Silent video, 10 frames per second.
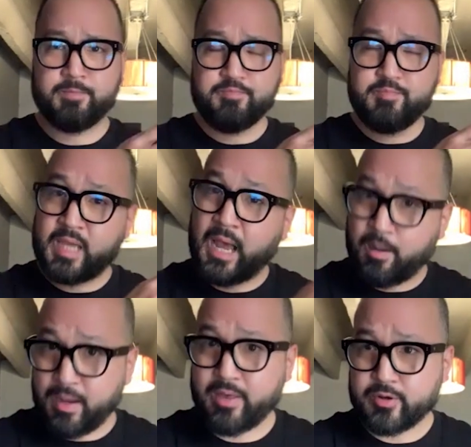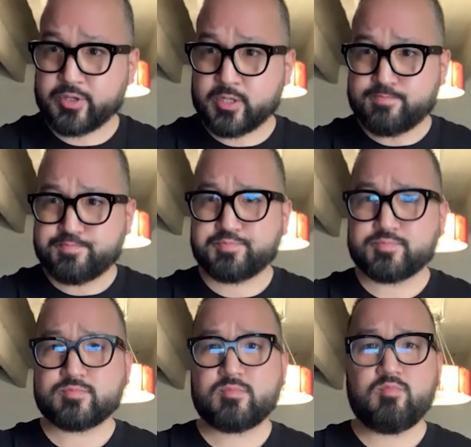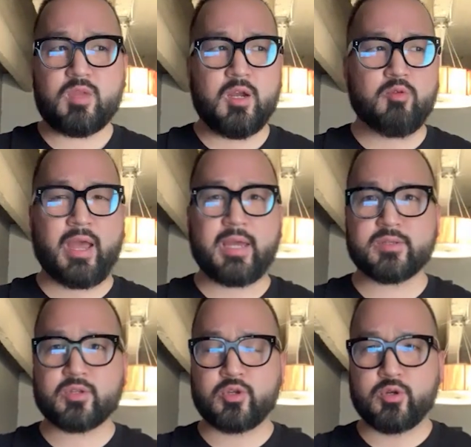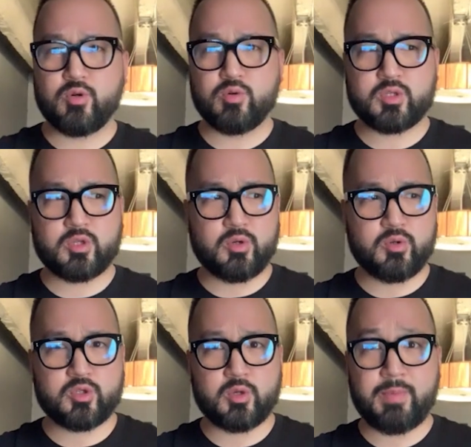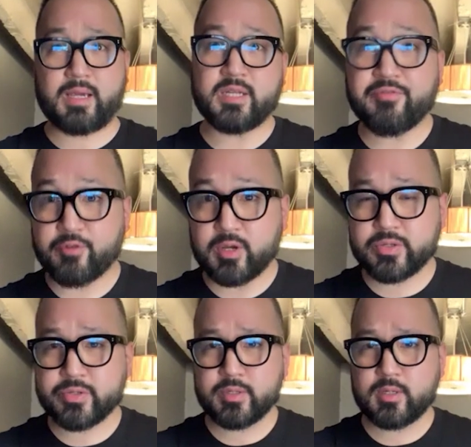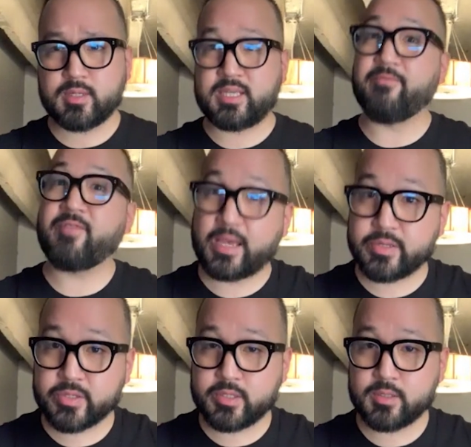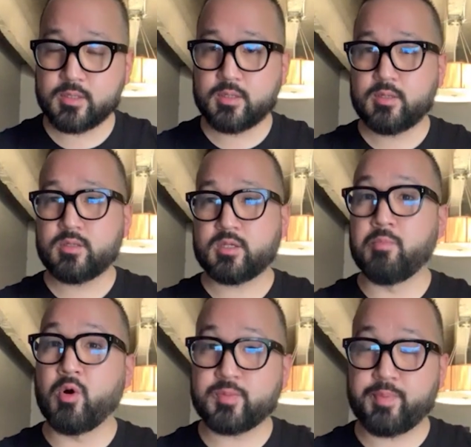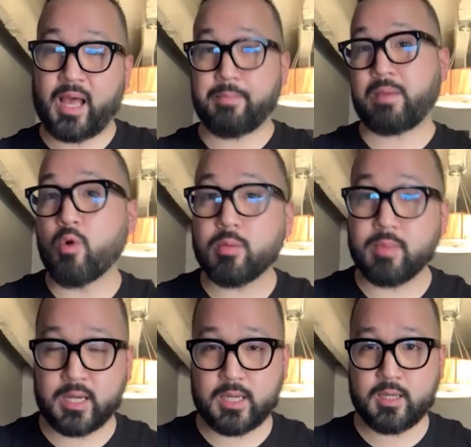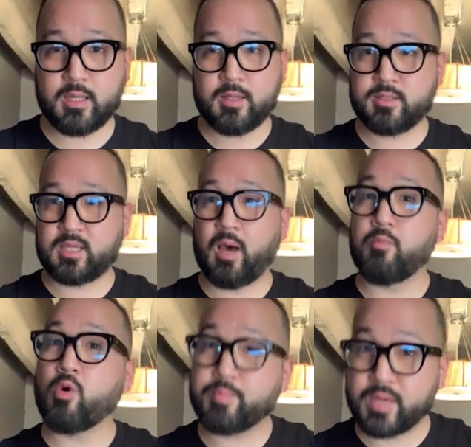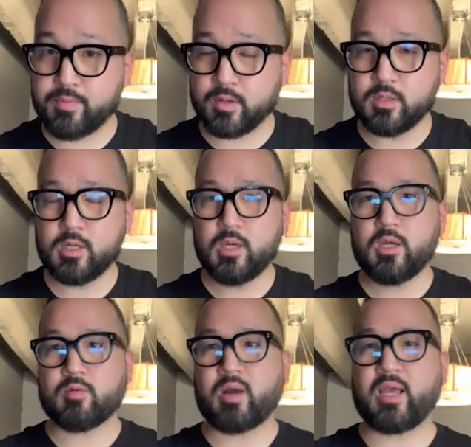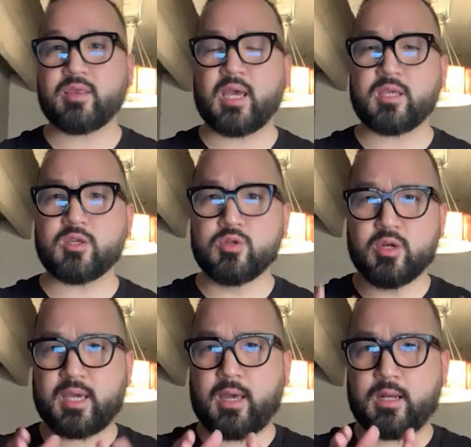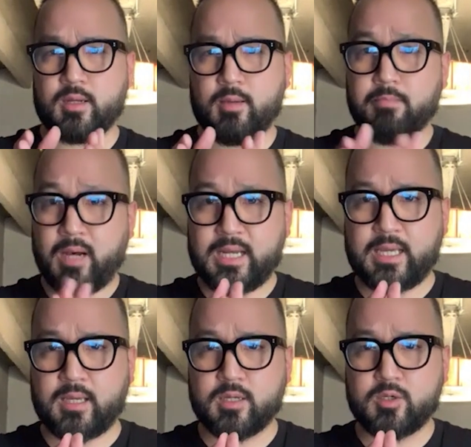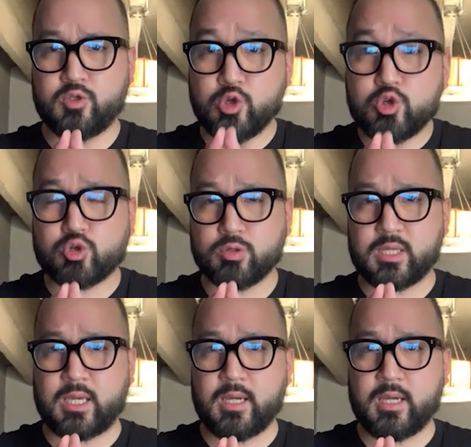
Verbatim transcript: to help others, right? To, to, to make a difference, to invest, to multiply, make more money, to help more people, right? Then you look at money neutrally.